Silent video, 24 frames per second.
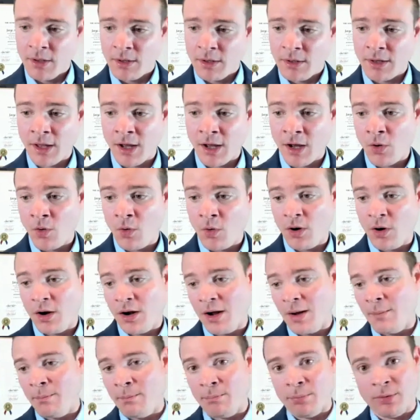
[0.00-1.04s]
Now,
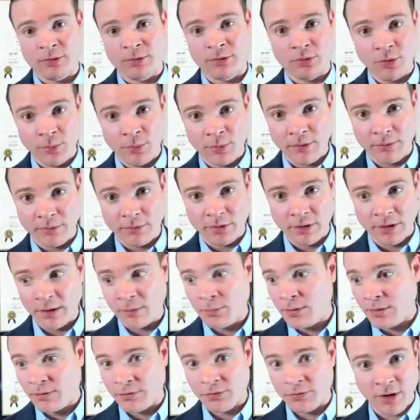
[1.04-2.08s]
presumably,
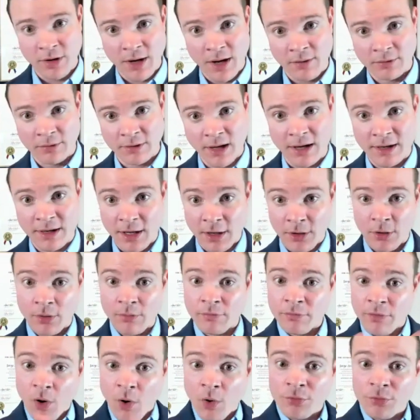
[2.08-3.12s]
if you have DACA,
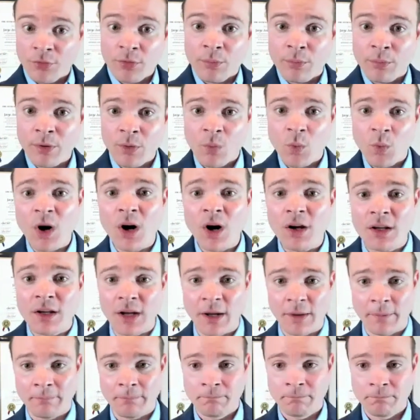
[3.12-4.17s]
you've also been
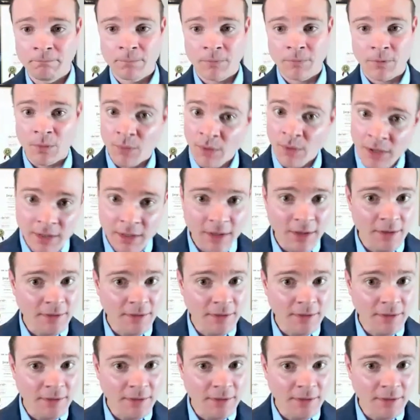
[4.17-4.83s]
working, right?